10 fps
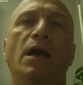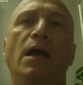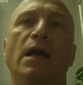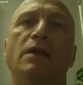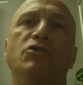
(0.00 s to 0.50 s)

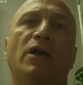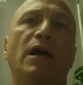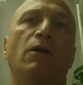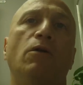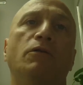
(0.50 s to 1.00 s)
and
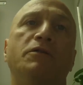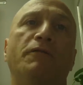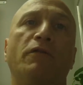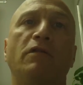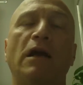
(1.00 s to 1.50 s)
check out all the
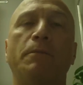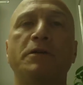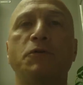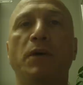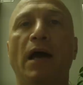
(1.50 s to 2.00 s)
different
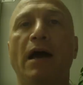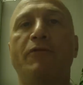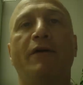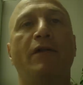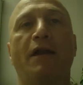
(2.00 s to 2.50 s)
therapies we
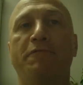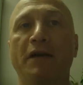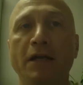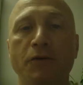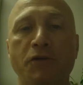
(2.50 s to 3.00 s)
have. We have a lot of
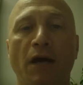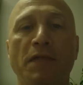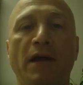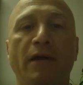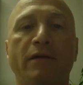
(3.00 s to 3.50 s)
videos
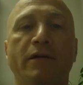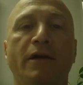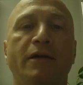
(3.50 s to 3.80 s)
on there.